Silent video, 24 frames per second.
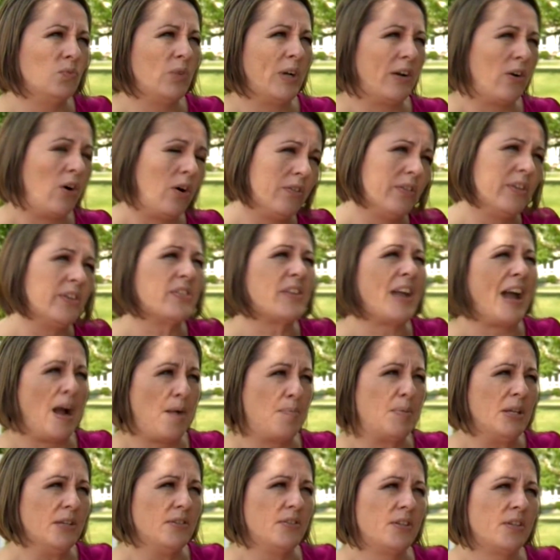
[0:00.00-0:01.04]
when all this
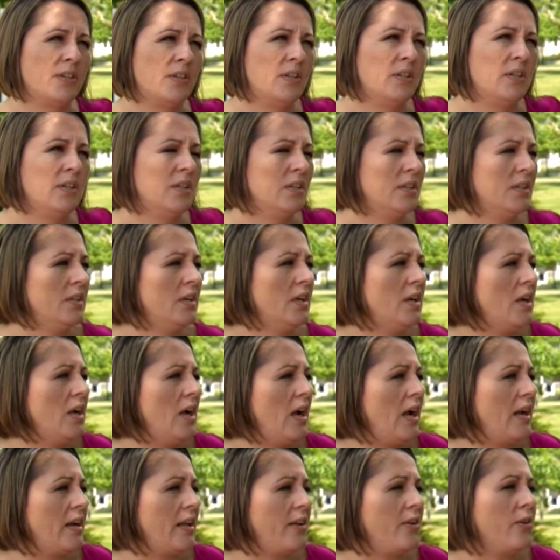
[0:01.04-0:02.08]
happened,
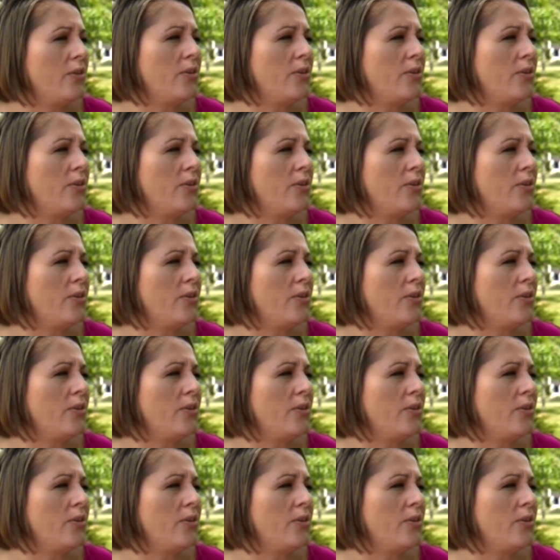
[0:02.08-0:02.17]
and I know